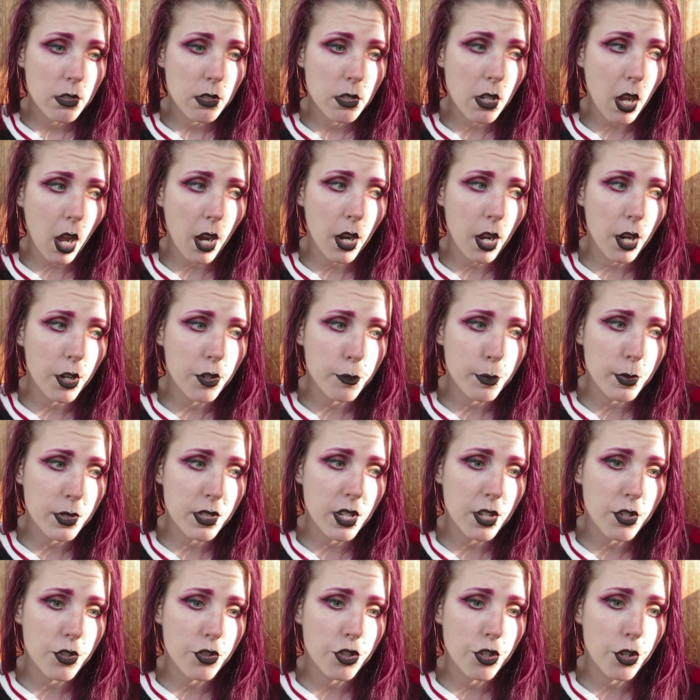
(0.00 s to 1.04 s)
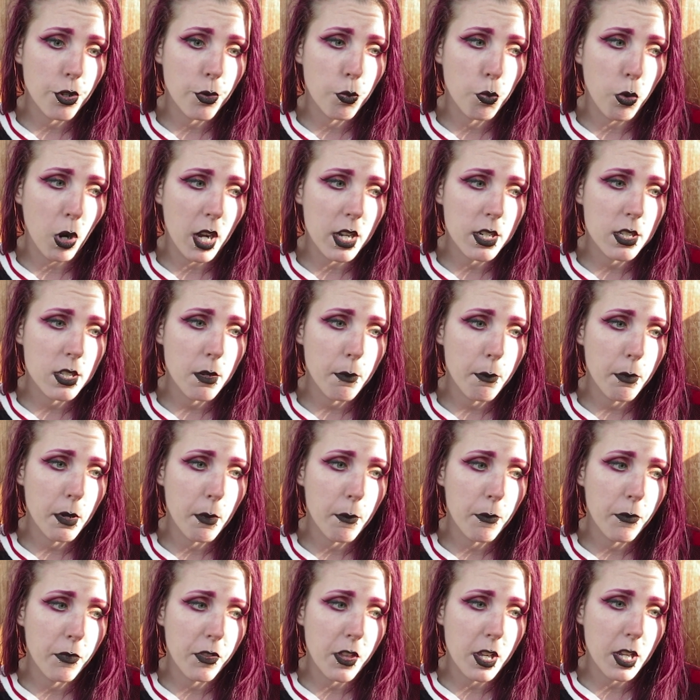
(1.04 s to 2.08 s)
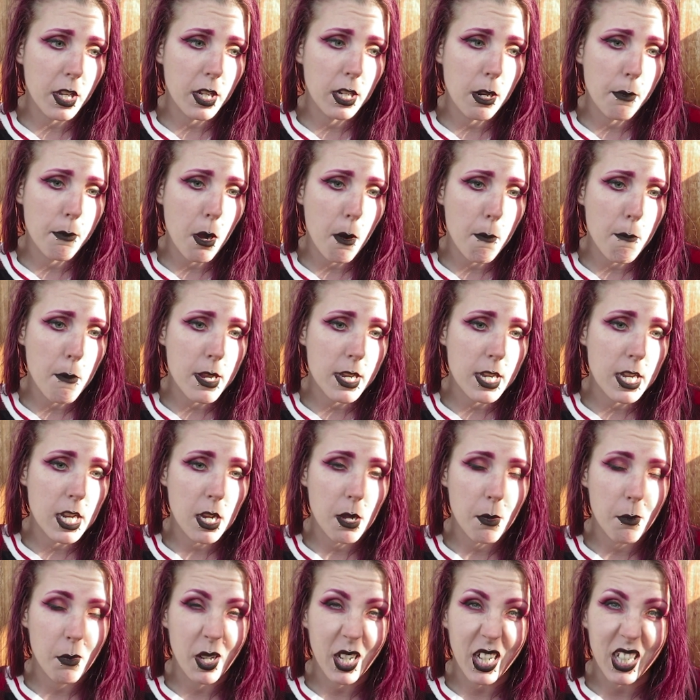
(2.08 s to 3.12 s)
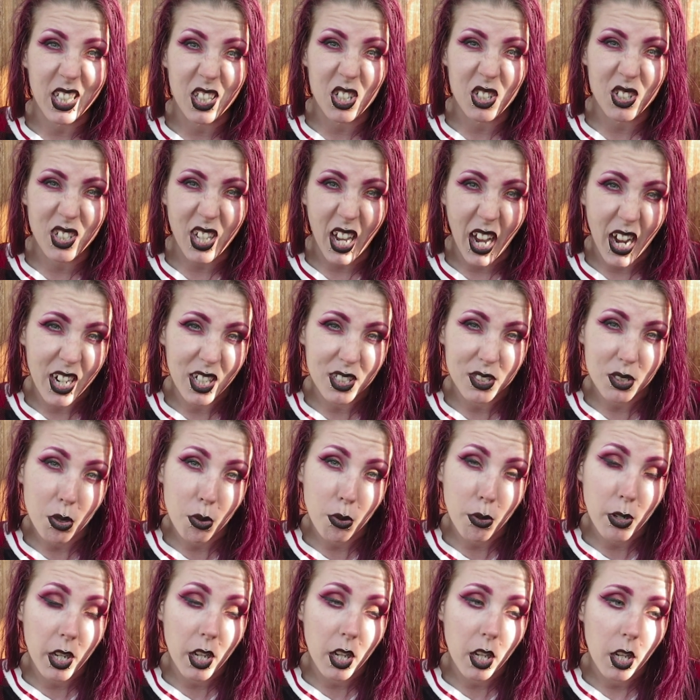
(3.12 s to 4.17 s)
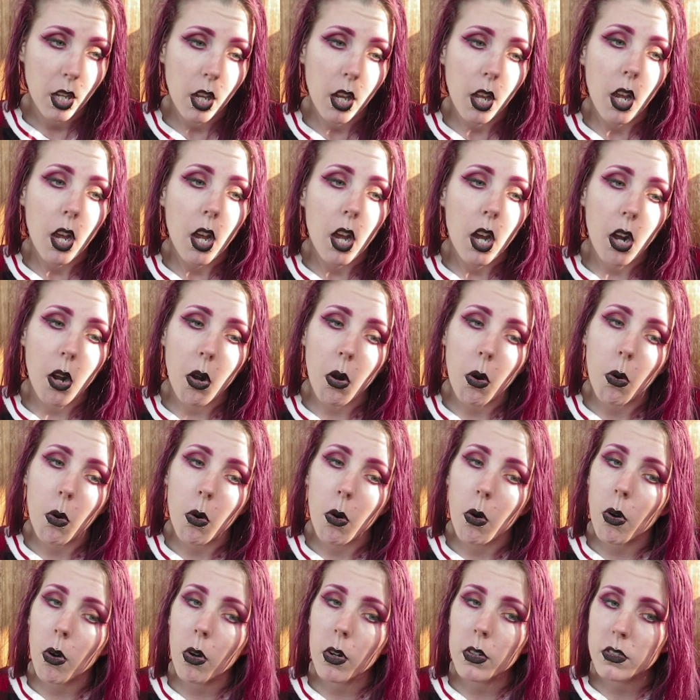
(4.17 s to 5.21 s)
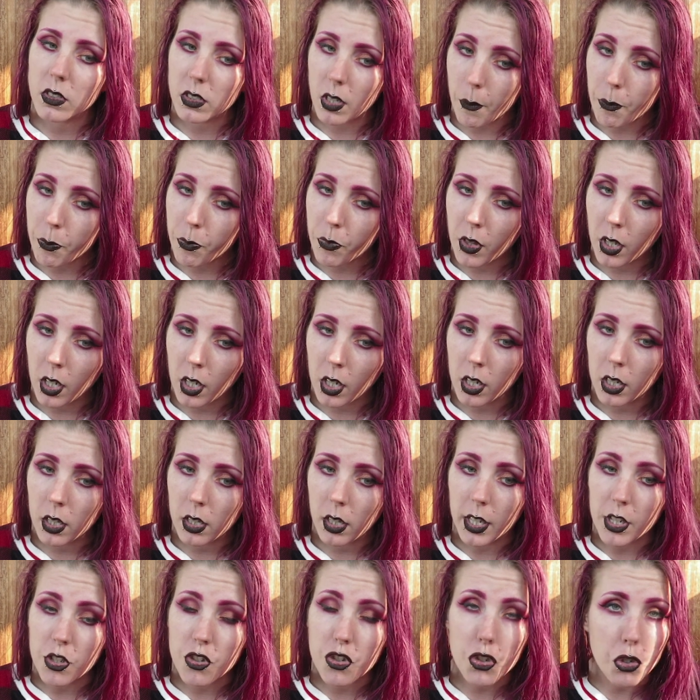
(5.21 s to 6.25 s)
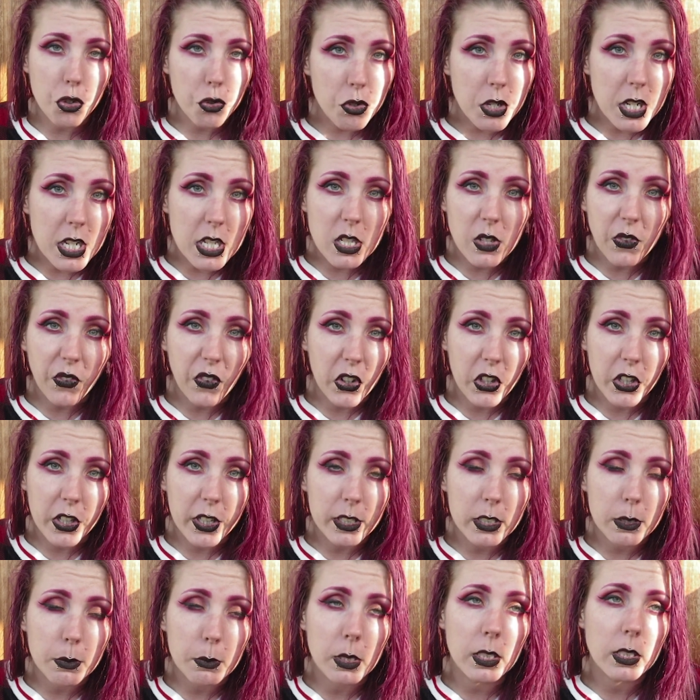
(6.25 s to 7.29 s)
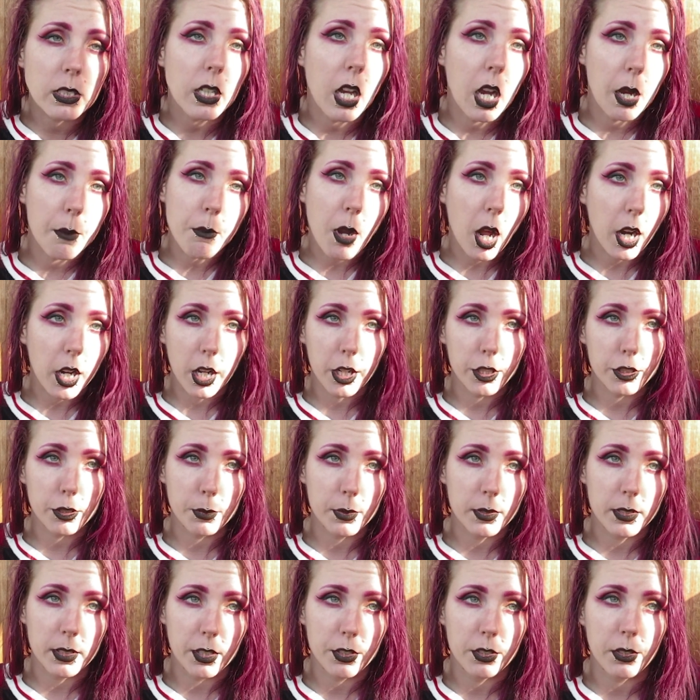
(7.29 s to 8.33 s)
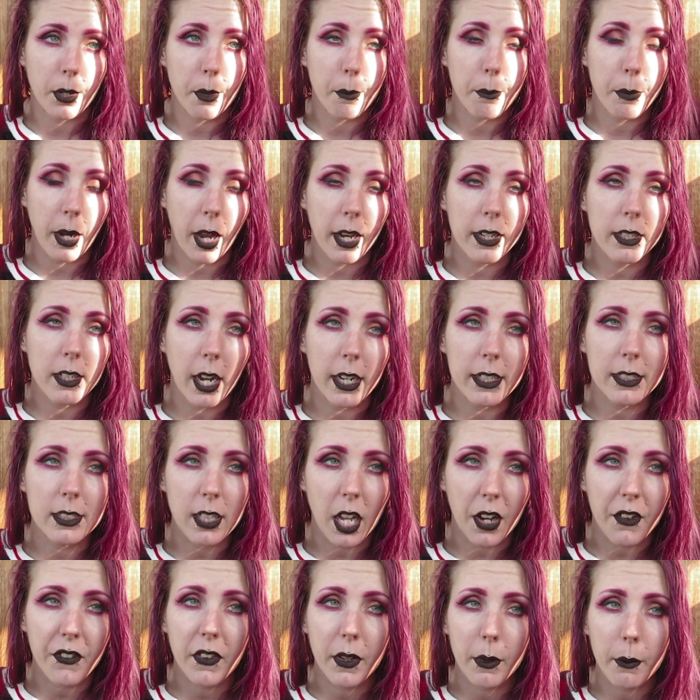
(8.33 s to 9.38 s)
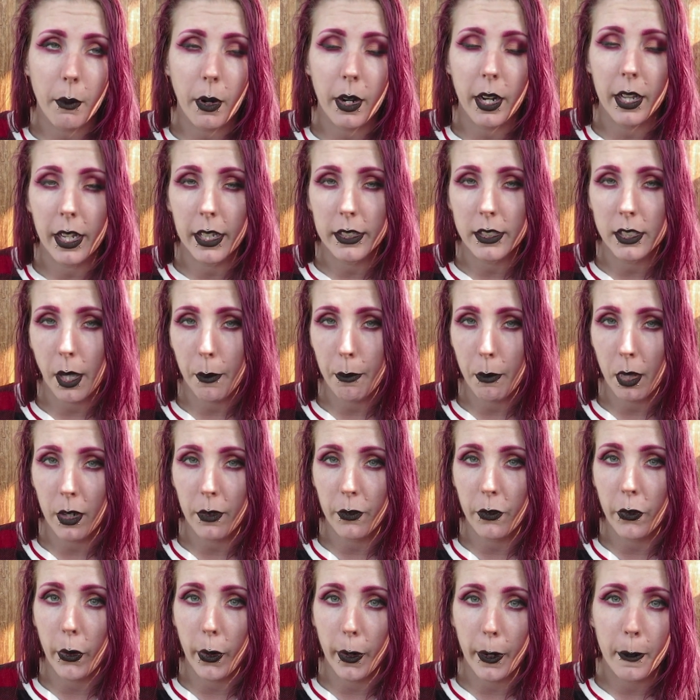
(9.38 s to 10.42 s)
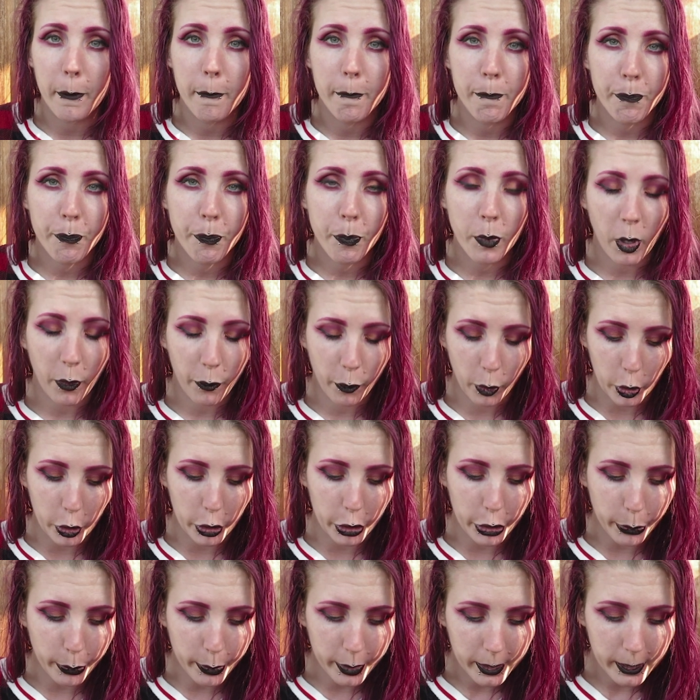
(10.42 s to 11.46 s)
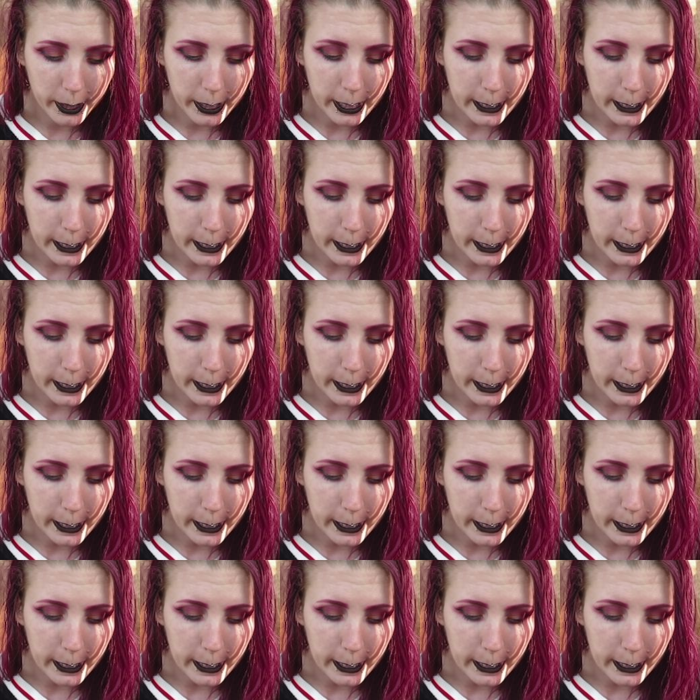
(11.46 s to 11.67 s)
Not 100% sure what, but I'm thinking about making him like a little cat toy or something, like treats for Christmas. I'm not 100% sure, but I definitely want to get something for Luke.